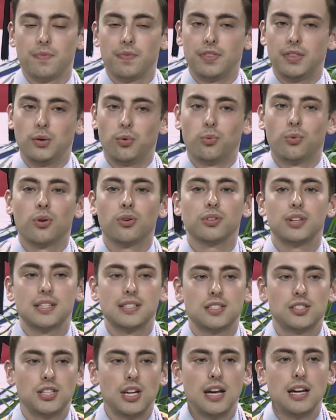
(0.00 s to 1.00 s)
The world
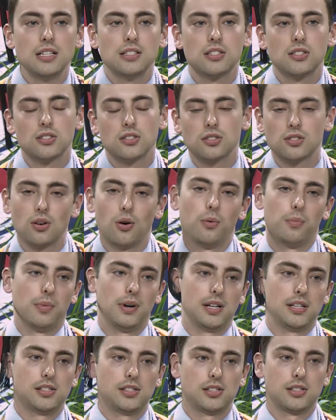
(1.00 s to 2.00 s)
has changed so
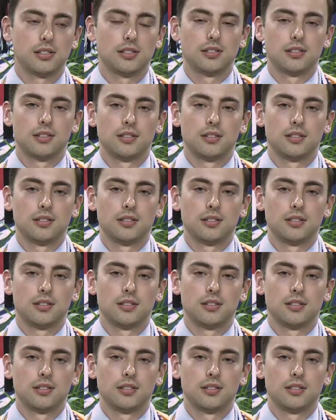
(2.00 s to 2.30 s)
much.